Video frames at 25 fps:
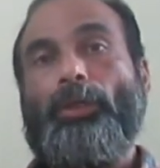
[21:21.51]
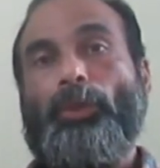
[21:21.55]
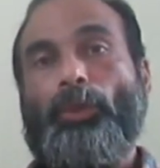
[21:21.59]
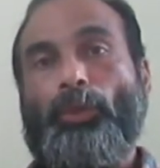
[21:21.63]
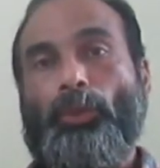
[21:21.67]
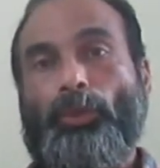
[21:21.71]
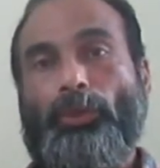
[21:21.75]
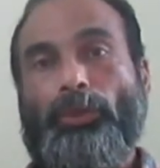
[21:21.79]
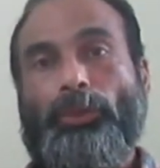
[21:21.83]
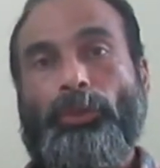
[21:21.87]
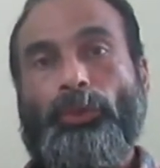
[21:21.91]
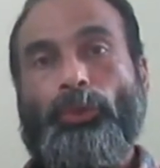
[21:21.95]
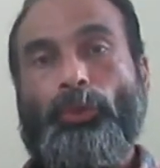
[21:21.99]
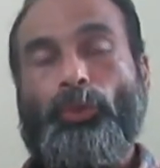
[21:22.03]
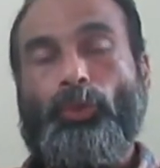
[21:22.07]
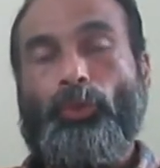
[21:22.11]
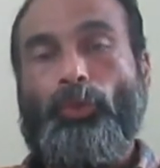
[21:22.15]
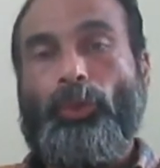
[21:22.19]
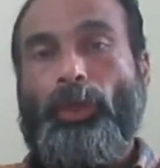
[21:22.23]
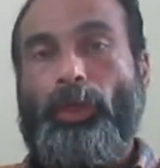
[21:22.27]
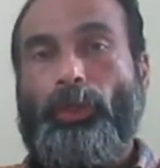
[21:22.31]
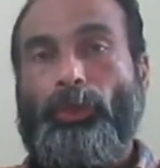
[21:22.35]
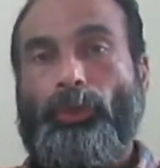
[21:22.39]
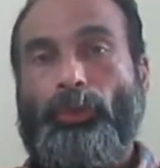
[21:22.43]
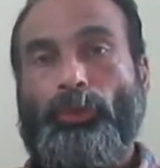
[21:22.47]
or you
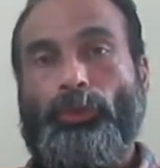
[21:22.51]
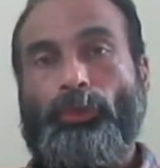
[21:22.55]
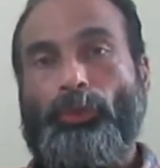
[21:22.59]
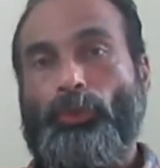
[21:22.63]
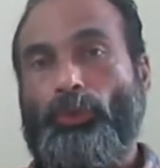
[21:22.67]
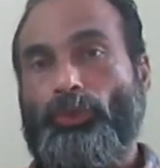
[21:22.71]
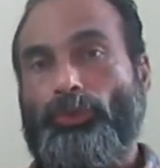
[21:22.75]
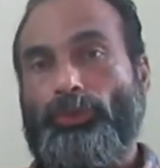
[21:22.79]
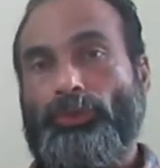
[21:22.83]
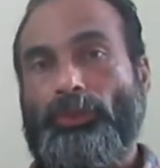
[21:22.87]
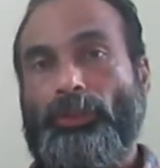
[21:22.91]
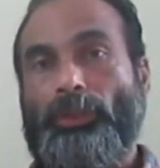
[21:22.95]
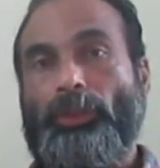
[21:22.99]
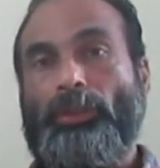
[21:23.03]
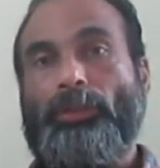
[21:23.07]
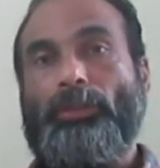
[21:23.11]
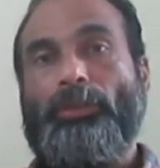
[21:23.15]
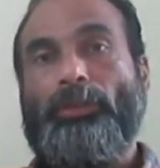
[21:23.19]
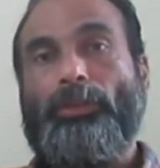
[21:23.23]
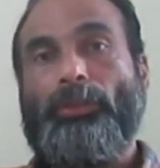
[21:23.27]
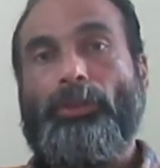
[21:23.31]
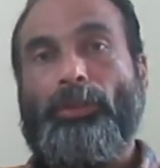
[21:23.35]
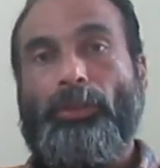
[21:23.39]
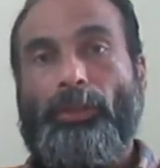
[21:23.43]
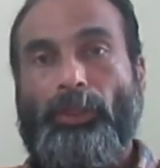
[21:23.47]
want to use the
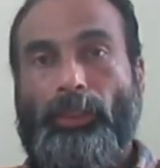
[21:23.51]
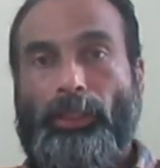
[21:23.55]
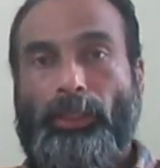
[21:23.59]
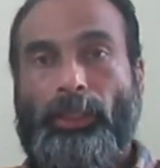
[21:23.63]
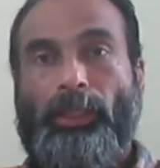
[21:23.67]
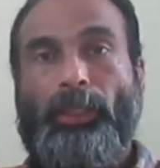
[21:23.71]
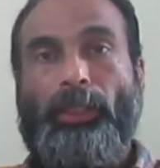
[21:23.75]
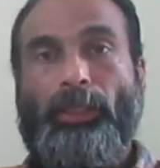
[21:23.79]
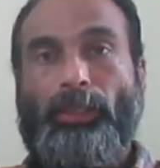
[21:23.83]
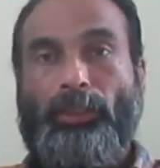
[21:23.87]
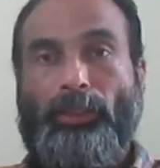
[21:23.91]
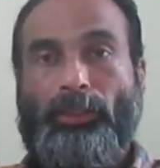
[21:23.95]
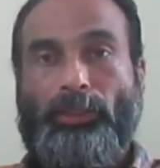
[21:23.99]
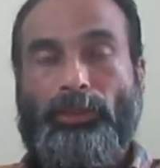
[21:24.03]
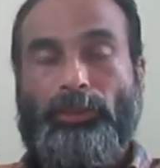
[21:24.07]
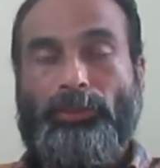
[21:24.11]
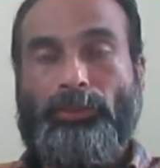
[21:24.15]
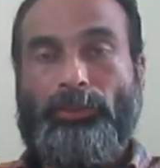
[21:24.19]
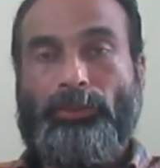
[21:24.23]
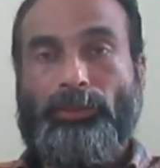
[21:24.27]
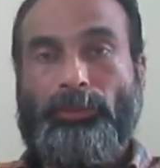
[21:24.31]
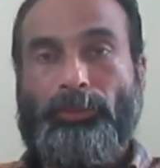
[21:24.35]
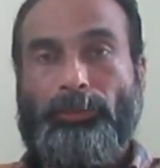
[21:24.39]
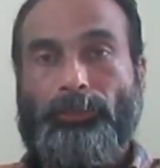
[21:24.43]
linked list.